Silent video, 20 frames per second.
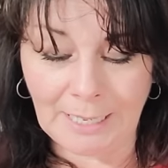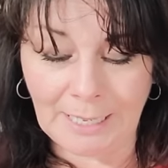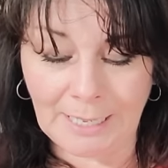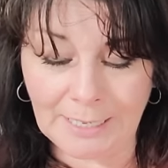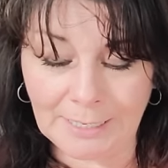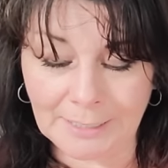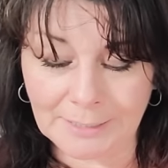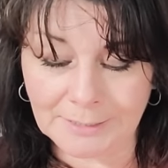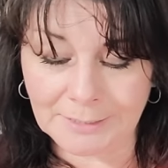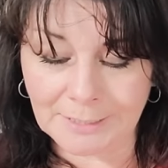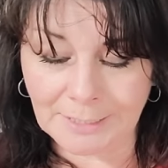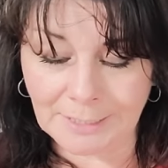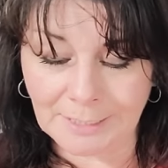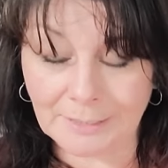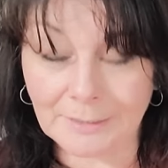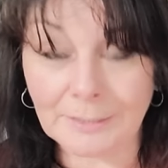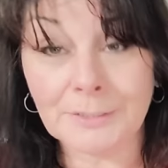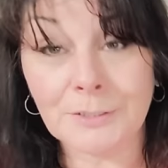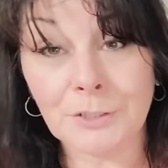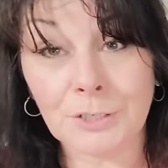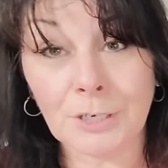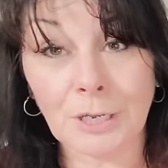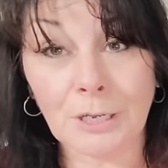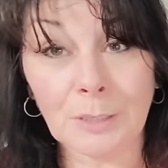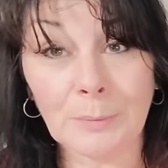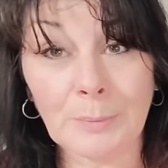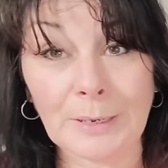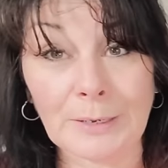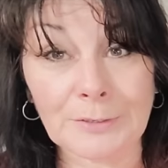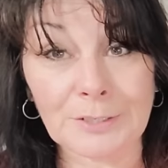And uh, let's
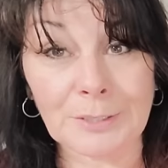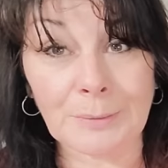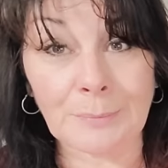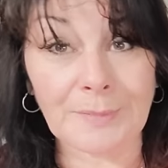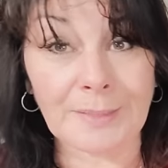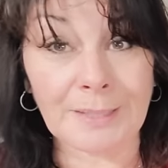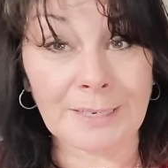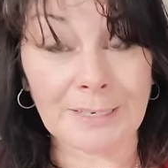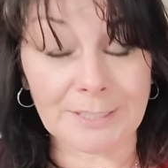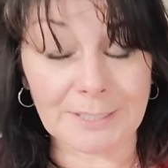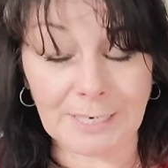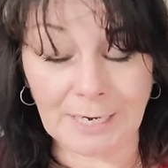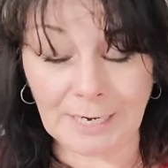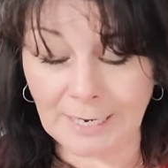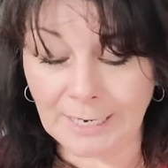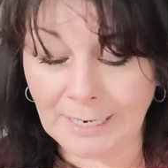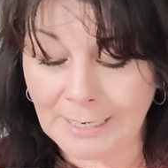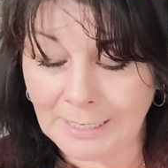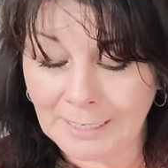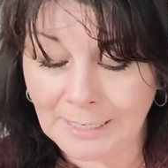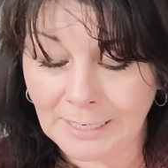talk about some things, all right?